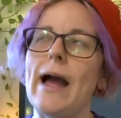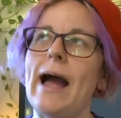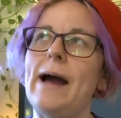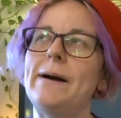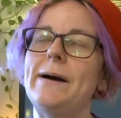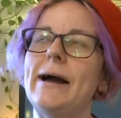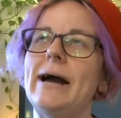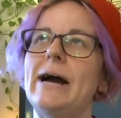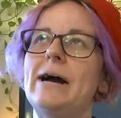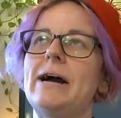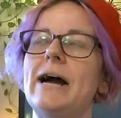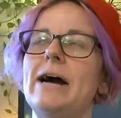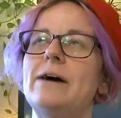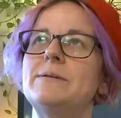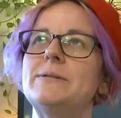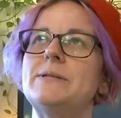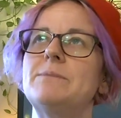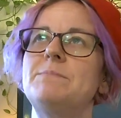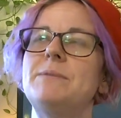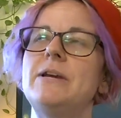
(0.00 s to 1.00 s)
How, how,
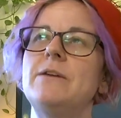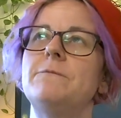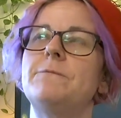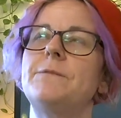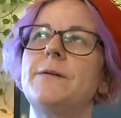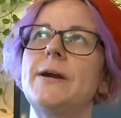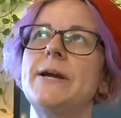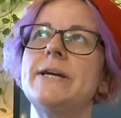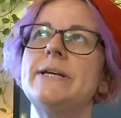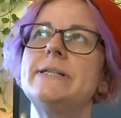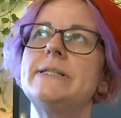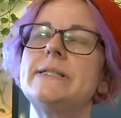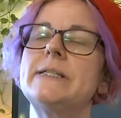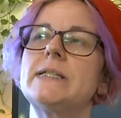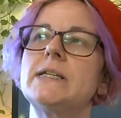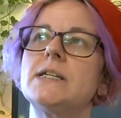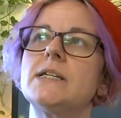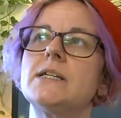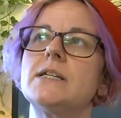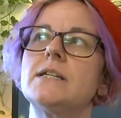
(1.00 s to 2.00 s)
how's it being
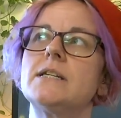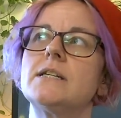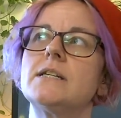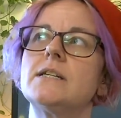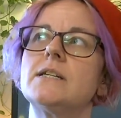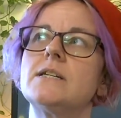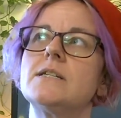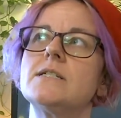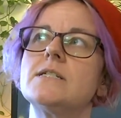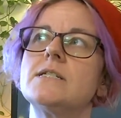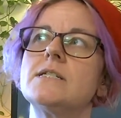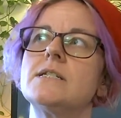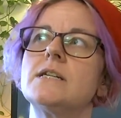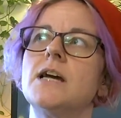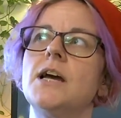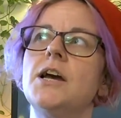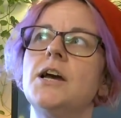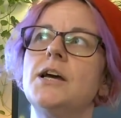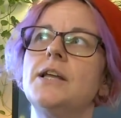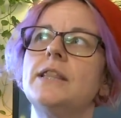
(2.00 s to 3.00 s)
phrased?
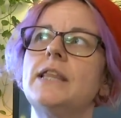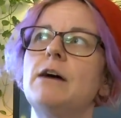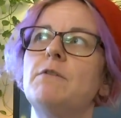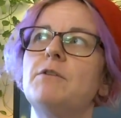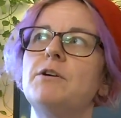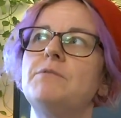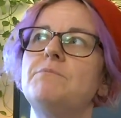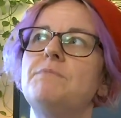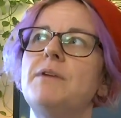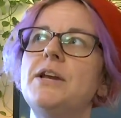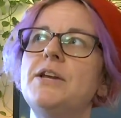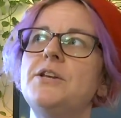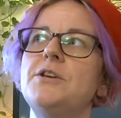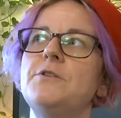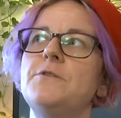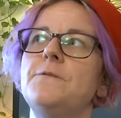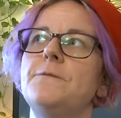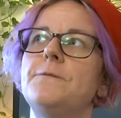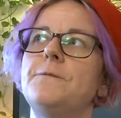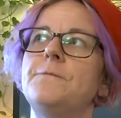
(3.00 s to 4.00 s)
That would make
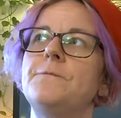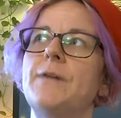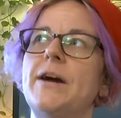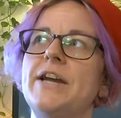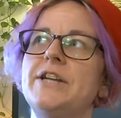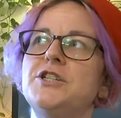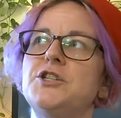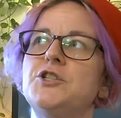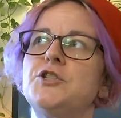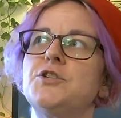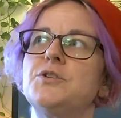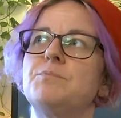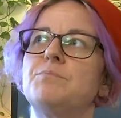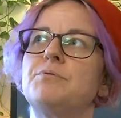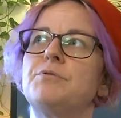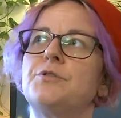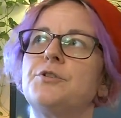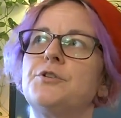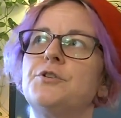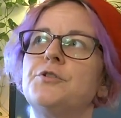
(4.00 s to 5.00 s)
you fight to
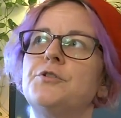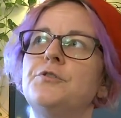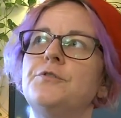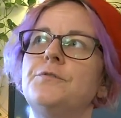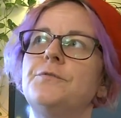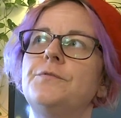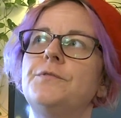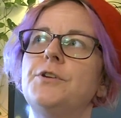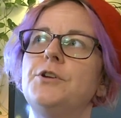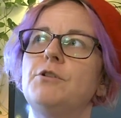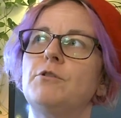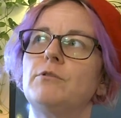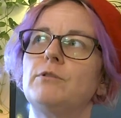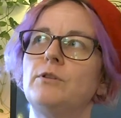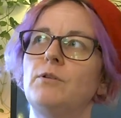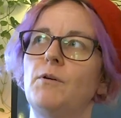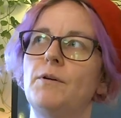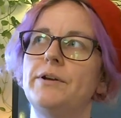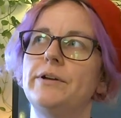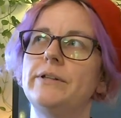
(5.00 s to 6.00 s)
prove your
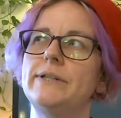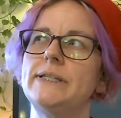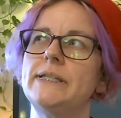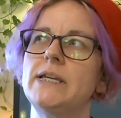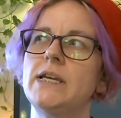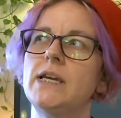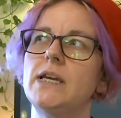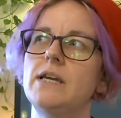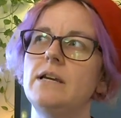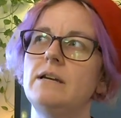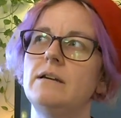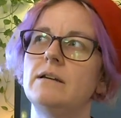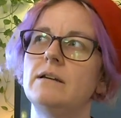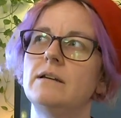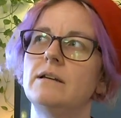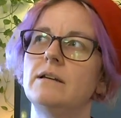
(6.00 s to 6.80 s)
loyalty.